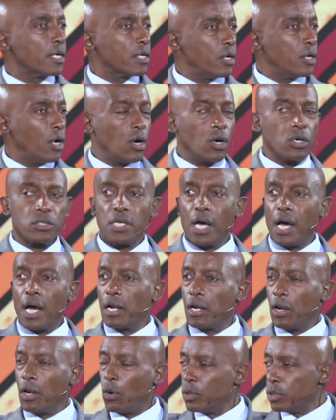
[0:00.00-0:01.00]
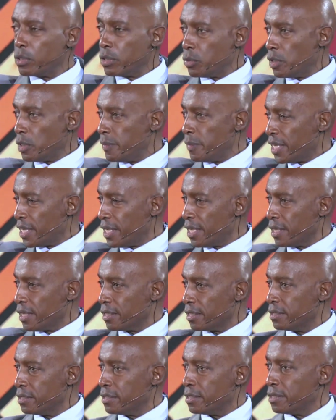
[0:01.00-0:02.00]
God alone will be king.
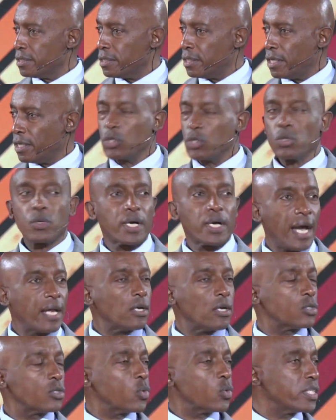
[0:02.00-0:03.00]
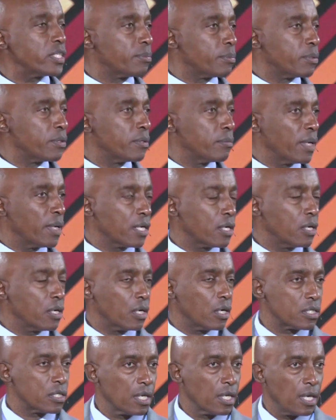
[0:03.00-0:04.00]
You cannot worship many
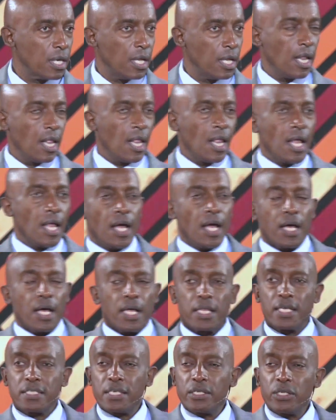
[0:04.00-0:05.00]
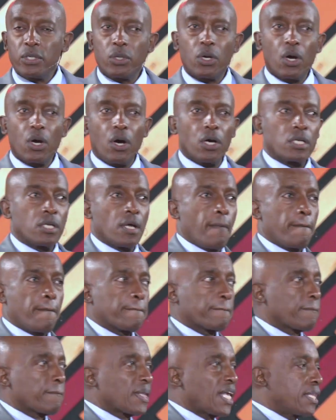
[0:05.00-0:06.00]
gods. There's a new God
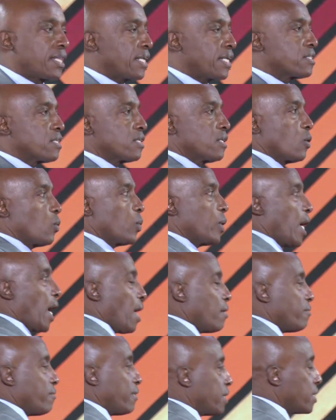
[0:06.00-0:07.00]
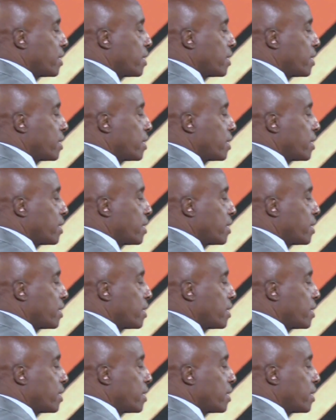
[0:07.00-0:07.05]
that we have, and